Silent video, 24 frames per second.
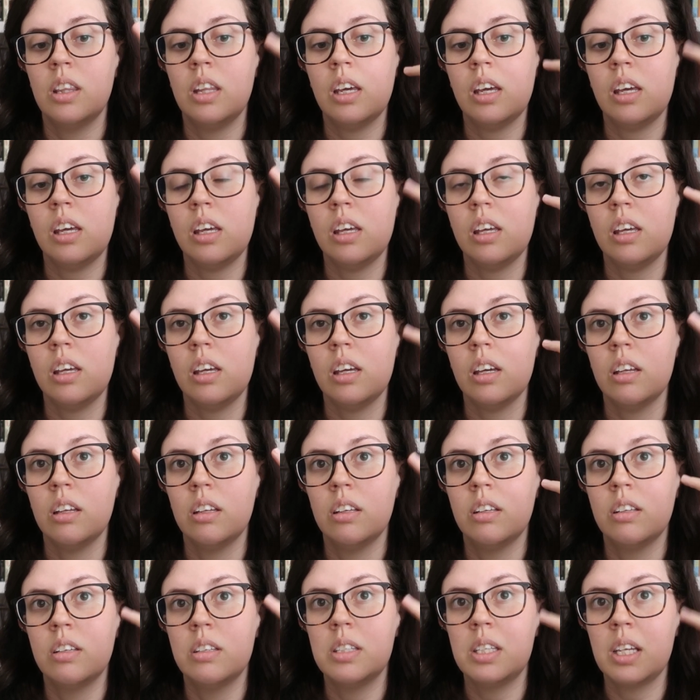the
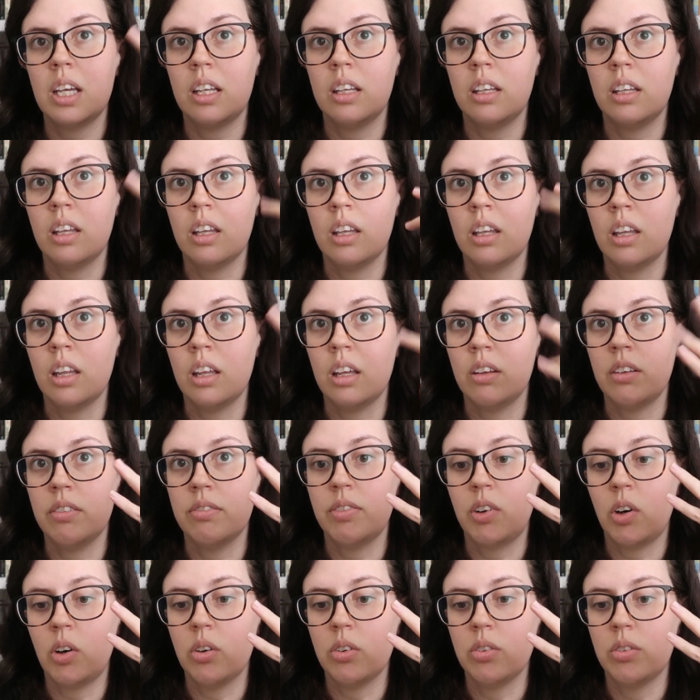set in the
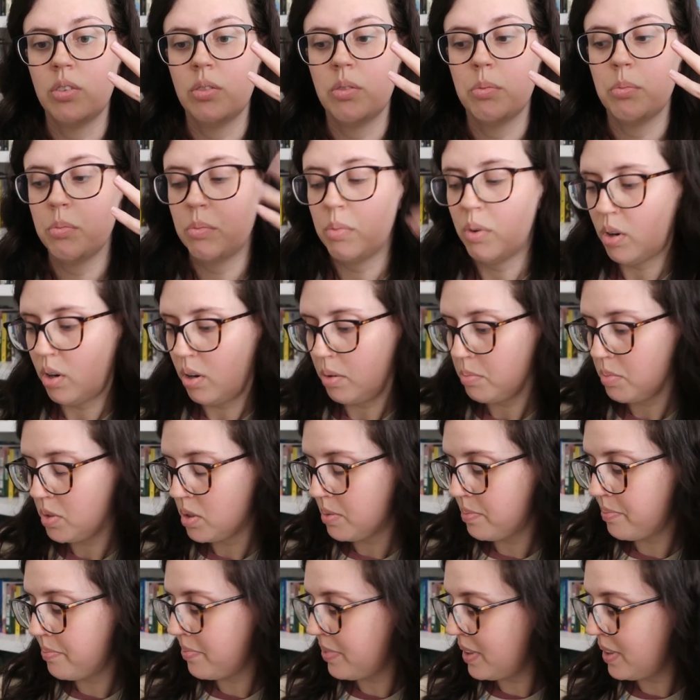fall prompt.